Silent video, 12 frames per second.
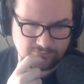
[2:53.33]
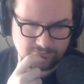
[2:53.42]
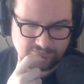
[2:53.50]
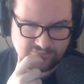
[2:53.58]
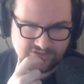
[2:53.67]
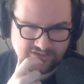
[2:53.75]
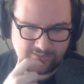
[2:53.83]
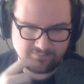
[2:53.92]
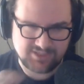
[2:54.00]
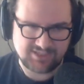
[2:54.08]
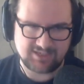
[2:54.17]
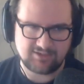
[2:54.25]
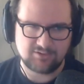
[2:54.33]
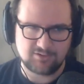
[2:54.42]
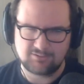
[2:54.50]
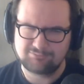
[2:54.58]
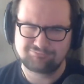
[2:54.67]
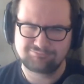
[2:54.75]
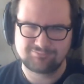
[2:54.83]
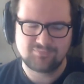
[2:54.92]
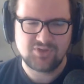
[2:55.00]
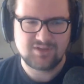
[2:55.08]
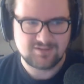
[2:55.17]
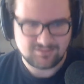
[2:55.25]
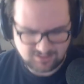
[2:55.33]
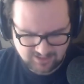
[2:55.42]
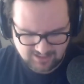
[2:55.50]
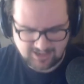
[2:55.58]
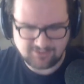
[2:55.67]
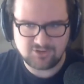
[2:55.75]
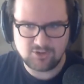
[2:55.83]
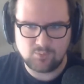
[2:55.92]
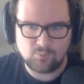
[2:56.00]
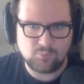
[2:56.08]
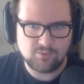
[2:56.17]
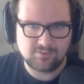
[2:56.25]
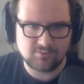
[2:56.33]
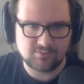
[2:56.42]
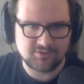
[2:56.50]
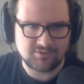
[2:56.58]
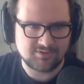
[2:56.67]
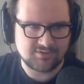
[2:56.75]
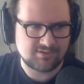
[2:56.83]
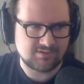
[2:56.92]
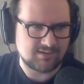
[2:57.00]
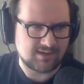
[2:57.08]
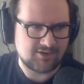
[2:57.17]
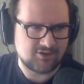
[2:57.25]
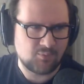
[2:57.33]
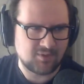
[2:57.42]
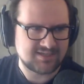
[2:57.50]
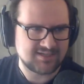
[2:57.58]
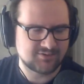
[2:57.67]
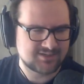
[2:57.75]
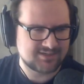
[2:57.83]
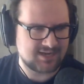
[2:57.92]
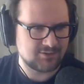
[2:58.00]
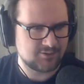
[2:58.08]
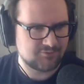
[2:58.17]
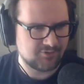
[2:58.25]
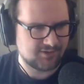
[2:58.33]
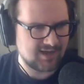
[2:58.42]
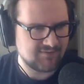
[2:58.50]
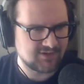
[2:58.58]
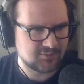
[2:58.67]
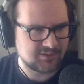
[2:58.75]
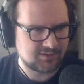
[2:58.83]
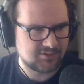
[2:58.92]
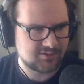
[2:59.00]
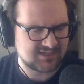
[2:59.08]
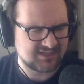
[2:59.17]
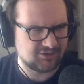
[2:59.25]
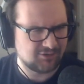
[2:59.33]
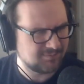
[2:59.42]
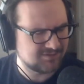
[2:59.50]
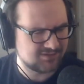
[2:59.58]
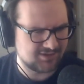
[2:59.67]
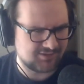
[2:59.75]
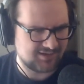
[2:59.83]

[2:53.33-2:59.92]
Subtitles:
some signal. I don't know. I don't know what signal standard for like having it reload sync interrupt. No, that